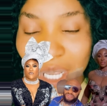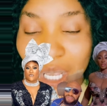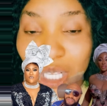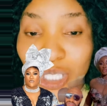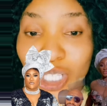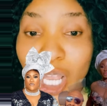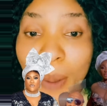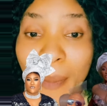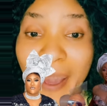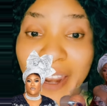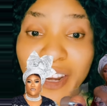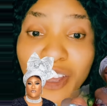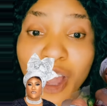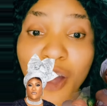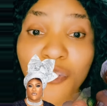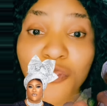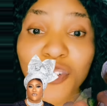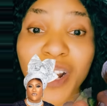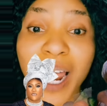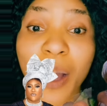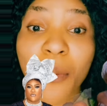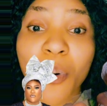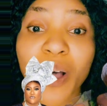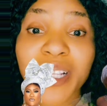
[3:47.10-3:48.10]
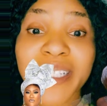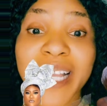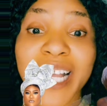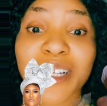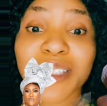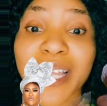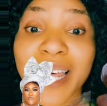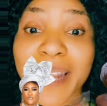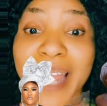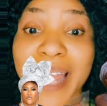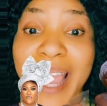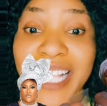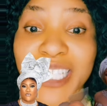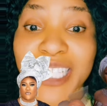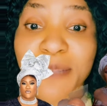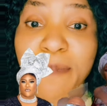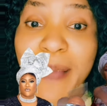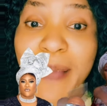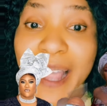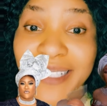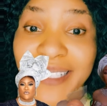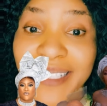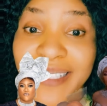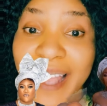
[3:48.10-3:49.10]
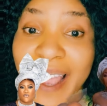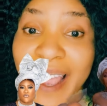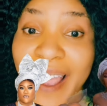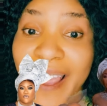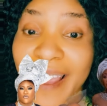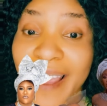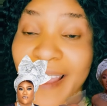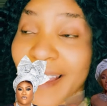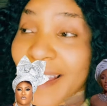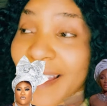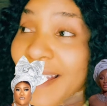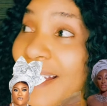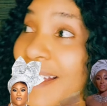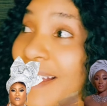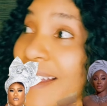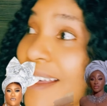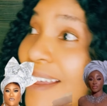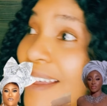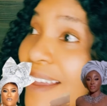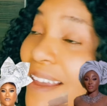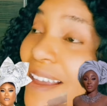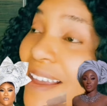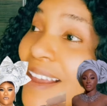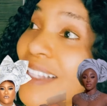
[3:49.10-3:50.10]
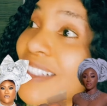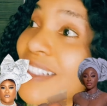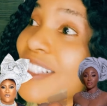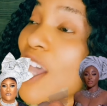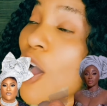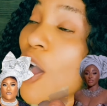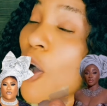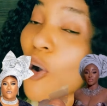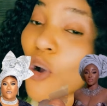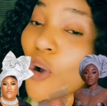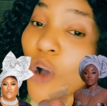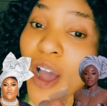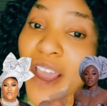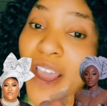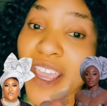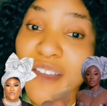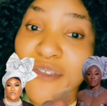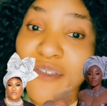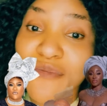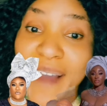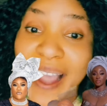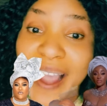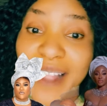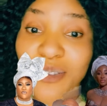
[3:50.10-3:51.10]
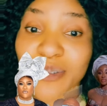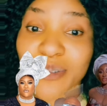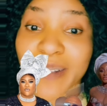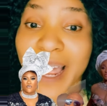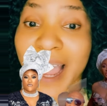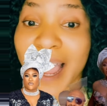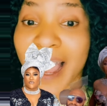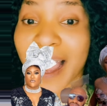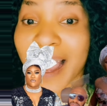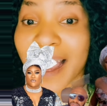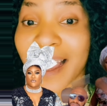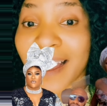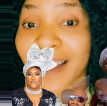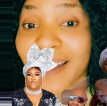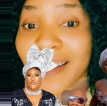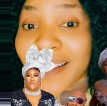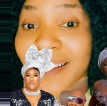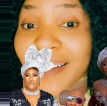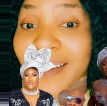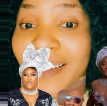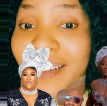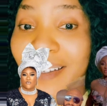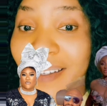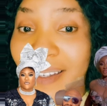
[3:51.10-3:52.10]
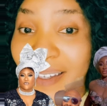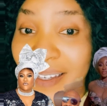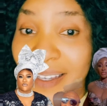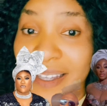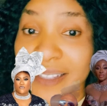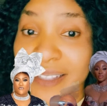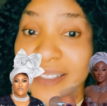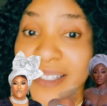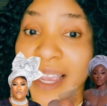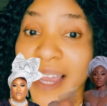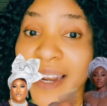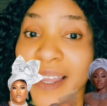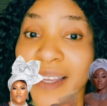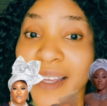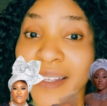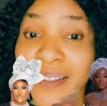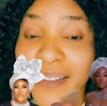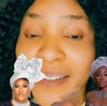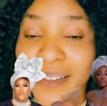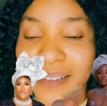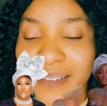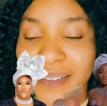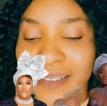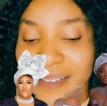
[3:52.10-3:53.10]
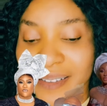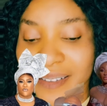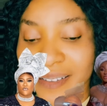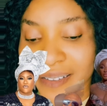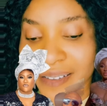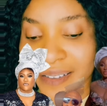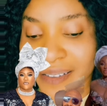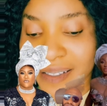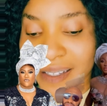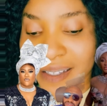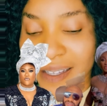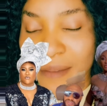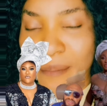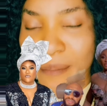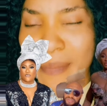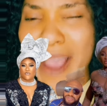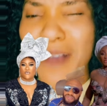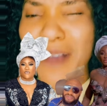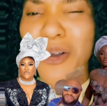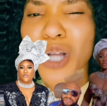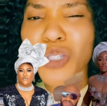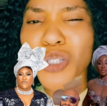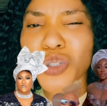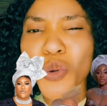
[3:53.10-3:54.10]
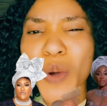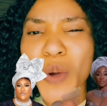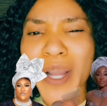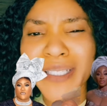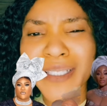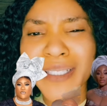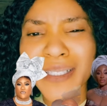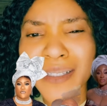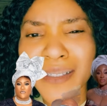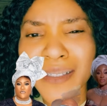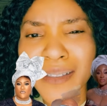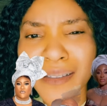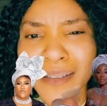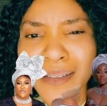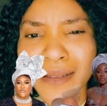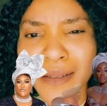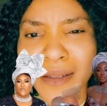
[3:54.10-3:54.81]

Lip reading: So many of them was now they expect say they'll go invite na Ijele. May God do waiting.